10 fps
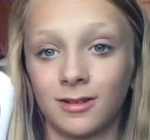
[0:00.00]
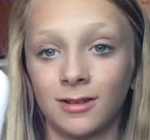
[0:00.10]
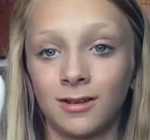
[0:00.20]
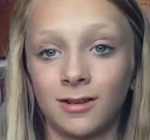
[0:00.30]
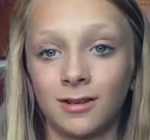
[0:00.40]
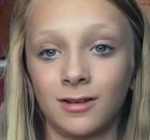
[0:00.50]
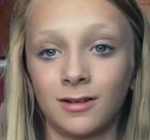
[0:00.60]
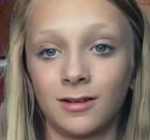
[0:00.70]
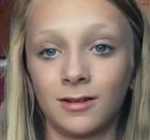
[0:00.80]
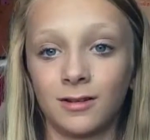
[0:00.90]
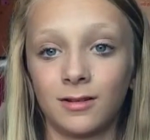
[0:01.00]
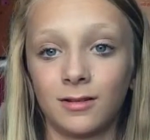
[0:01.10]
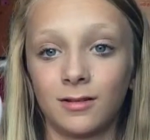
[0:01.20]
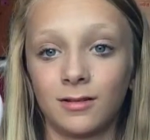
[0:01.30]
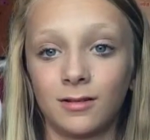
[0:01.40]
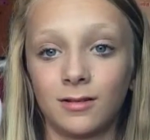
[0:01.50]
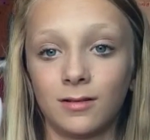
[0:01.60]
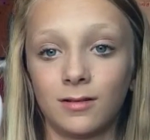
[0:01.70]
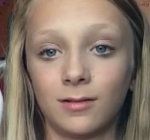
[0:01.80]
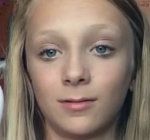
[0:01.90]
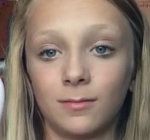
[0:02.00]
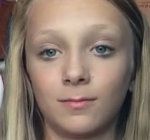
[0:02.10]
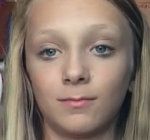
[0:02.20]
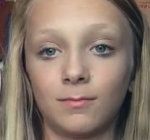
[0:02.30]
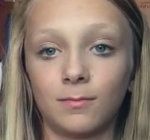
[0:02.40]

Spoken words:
(silence)